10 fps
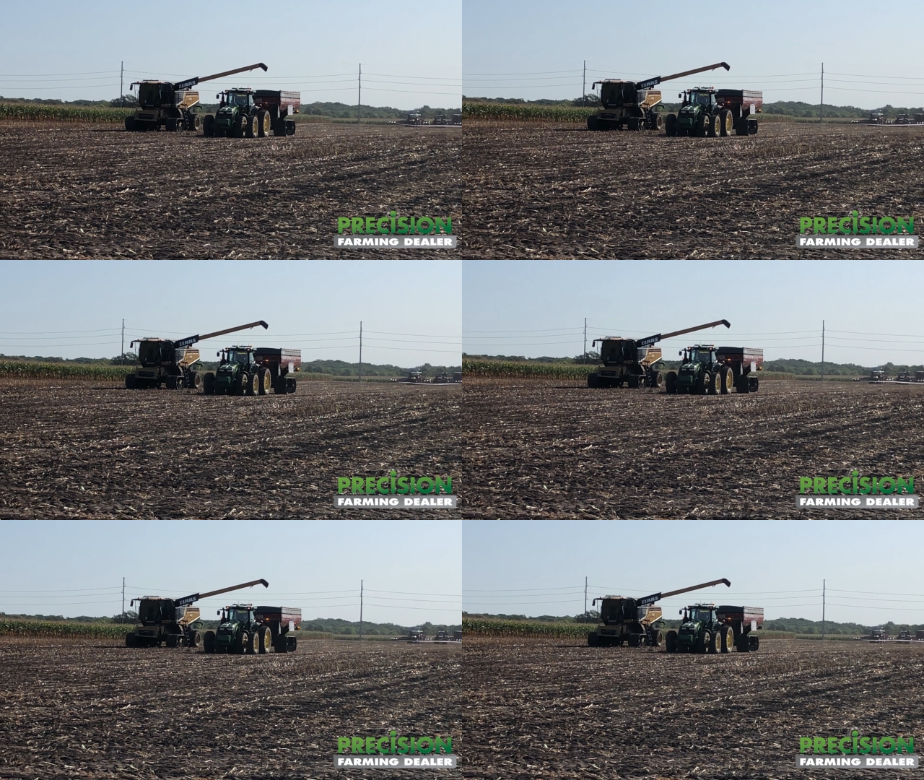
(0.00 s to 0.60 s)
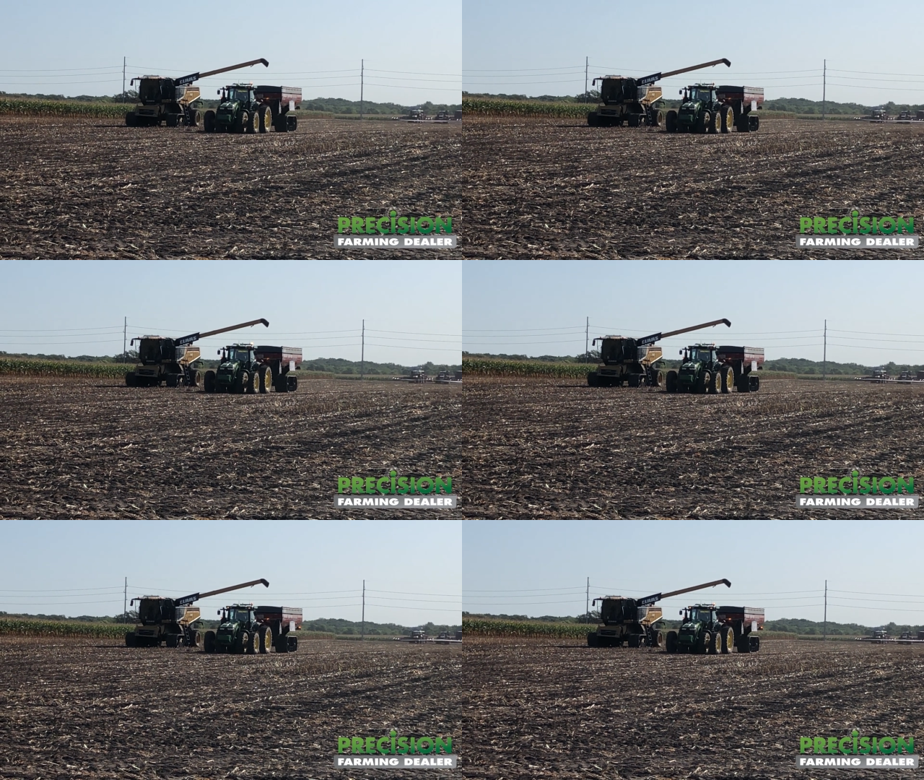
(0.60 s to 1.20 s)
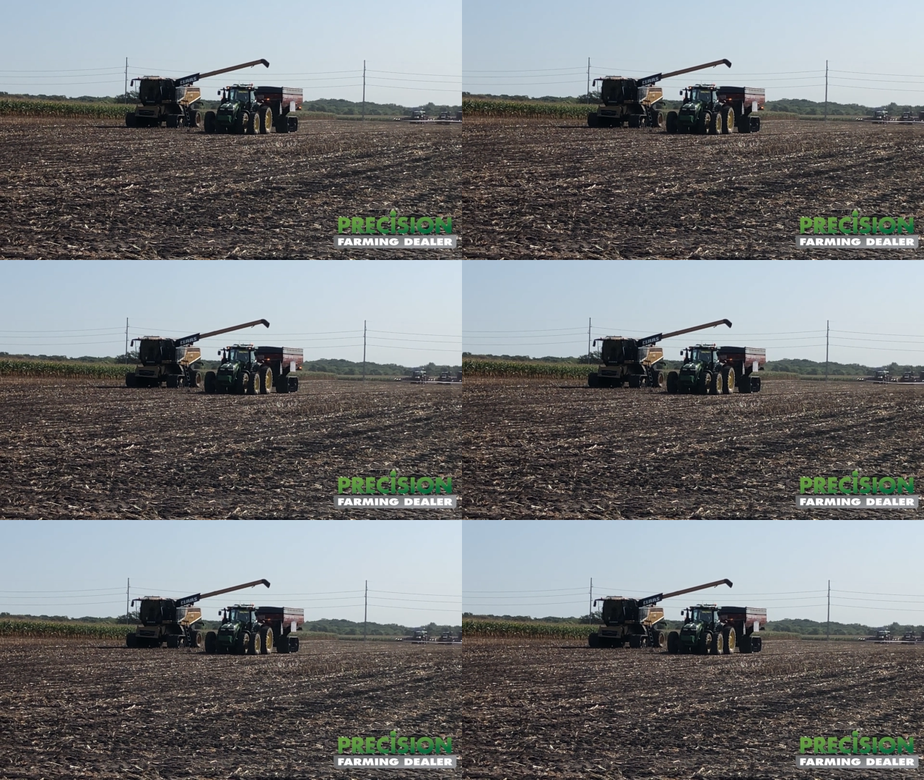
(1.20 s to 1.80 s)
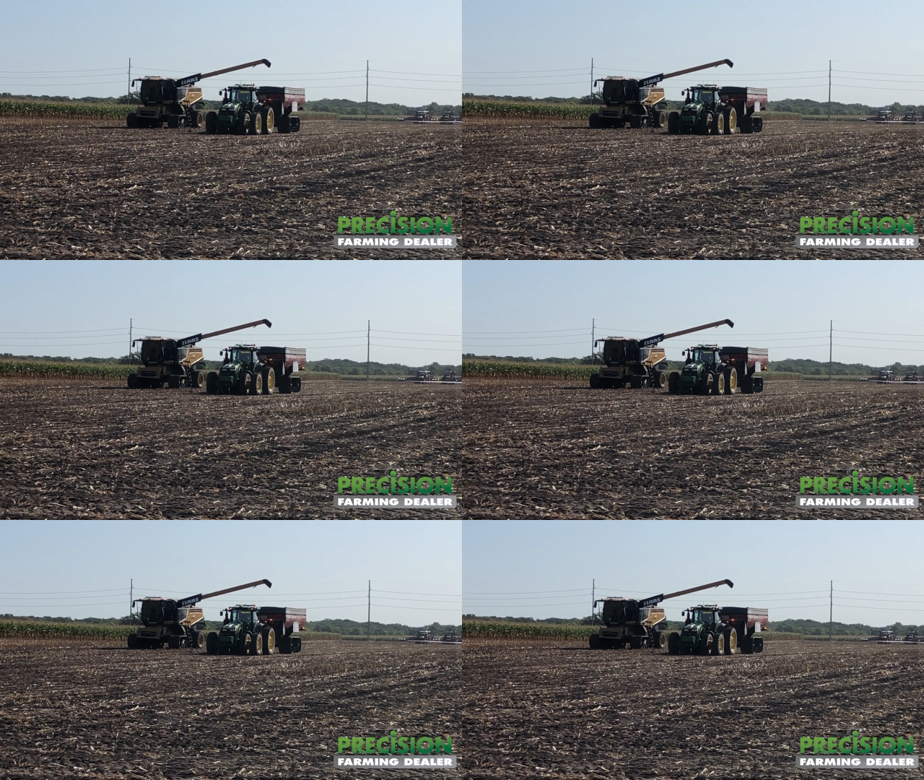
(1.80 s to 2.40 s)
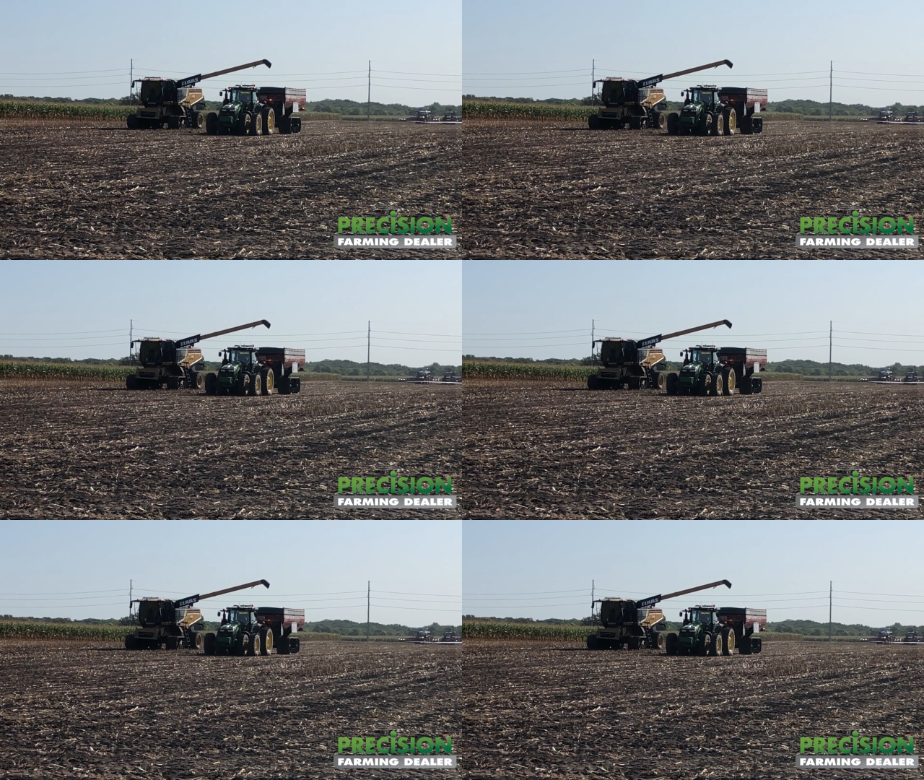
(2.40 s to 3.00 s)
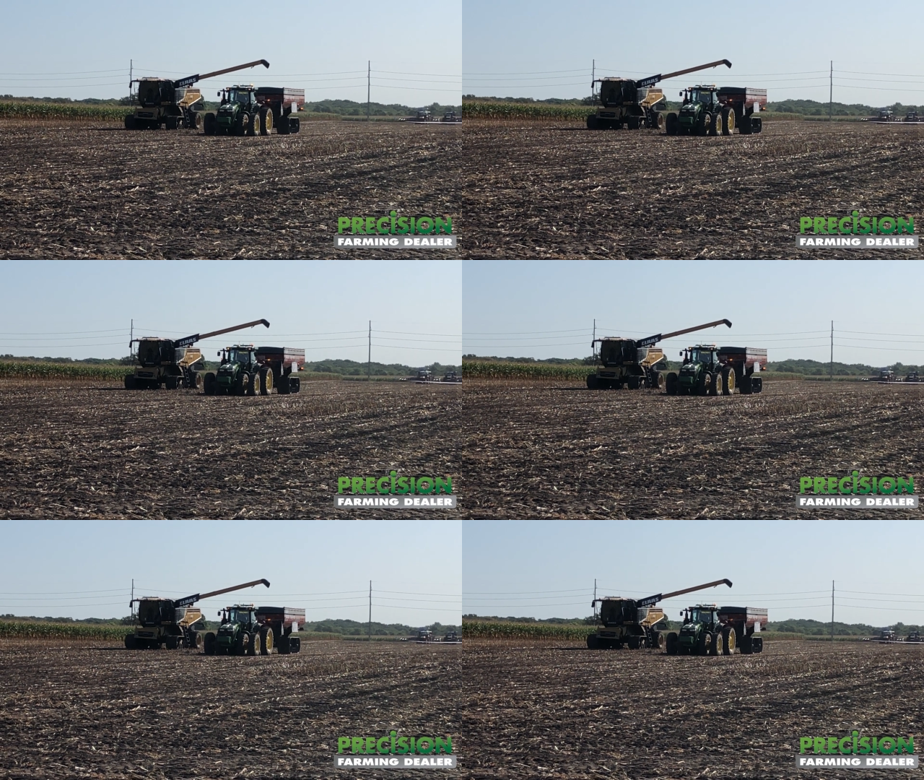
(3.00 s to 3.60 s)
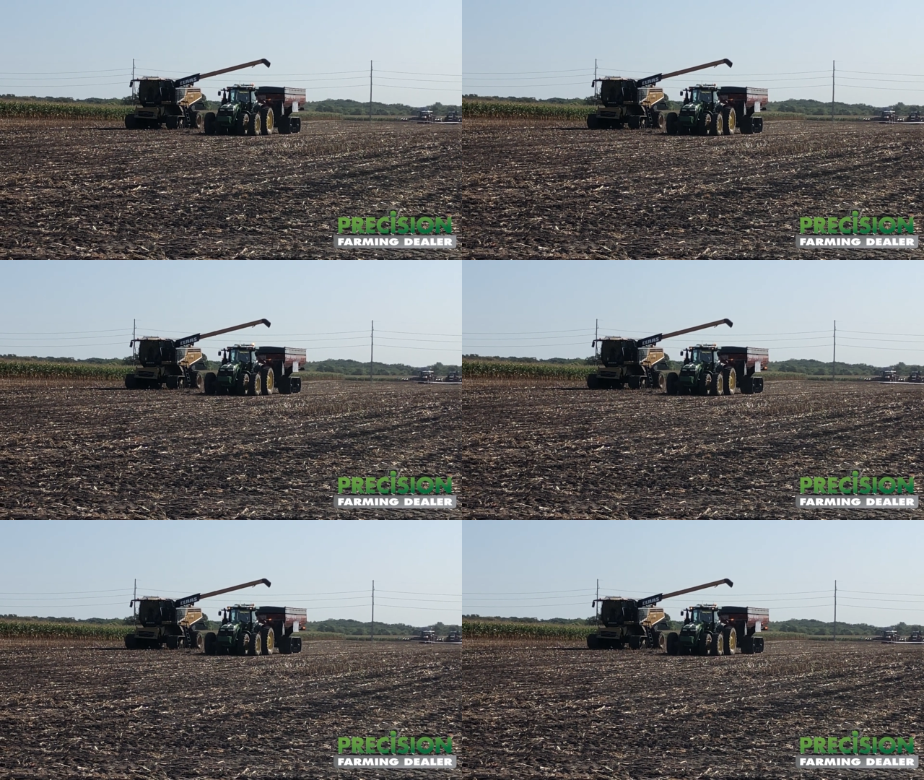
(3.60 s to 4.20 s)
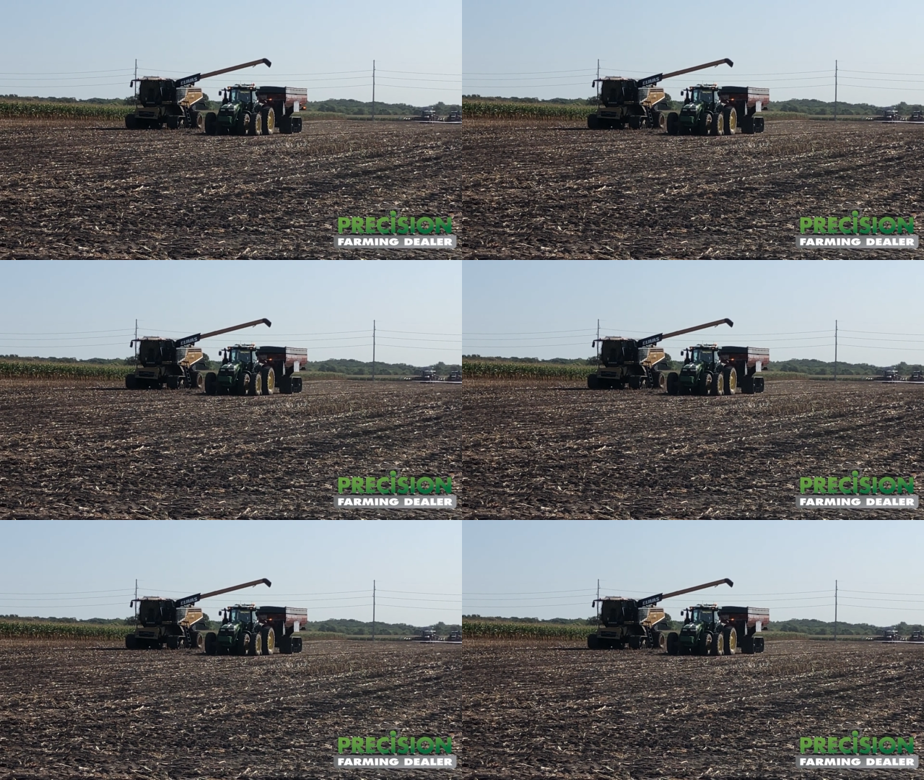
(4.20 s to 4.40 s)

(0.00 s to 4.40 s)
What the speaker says: (no speaker visible)